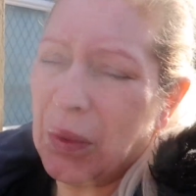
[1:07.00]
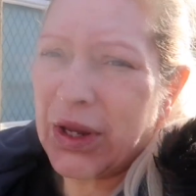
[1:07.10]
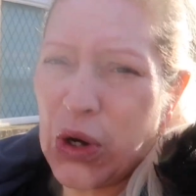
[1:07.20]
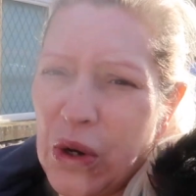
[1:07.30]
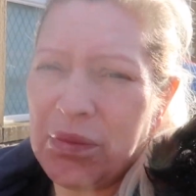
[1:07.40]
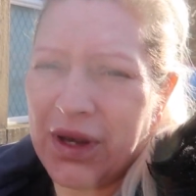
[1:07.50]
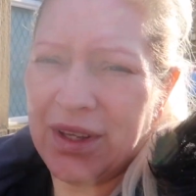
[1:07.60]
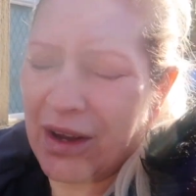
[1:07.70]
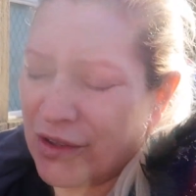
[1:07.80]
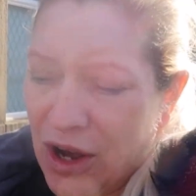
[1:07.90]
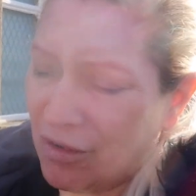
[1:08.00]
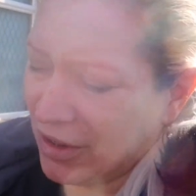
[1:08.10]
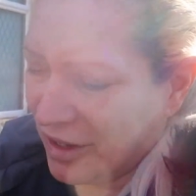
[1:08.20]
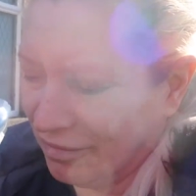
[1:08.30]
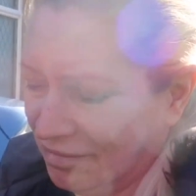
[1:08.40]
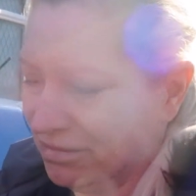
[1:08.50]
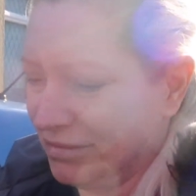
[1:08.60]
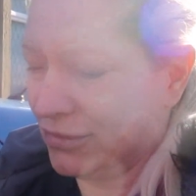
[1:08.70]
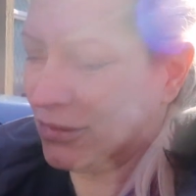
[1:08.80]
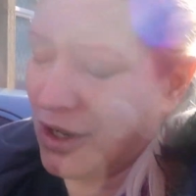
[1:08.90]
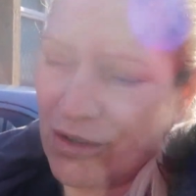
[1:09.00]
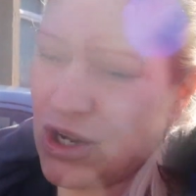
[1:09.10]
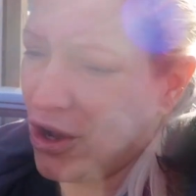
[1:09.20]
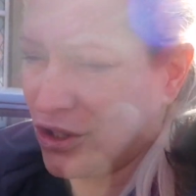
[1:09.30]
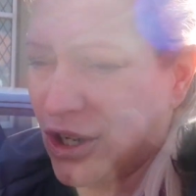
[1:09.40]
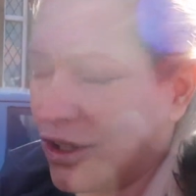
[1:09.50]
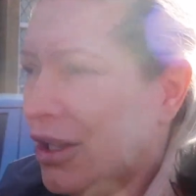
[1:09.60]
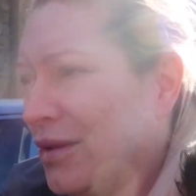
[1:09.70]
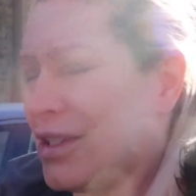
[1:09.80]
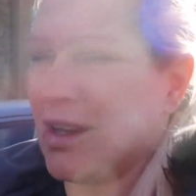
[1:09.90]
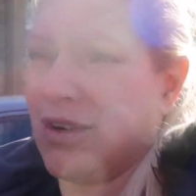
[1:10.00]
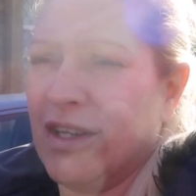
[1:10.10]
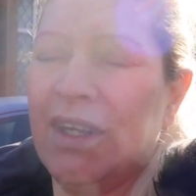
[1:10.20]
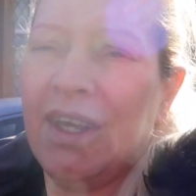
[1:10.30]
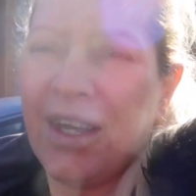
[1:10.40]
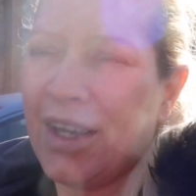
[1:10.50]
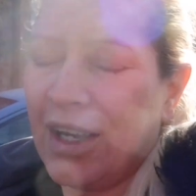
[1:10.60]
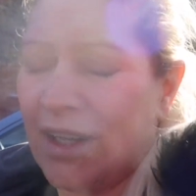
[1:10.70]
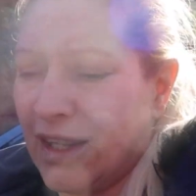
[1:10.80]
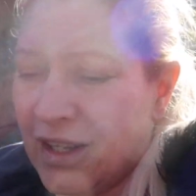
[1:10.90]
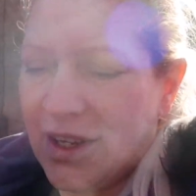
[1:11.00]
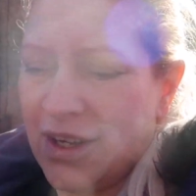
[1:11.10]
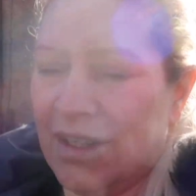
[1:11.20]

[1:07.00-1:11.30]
wake up, have a coffee or a hot chocolate, whichever, and then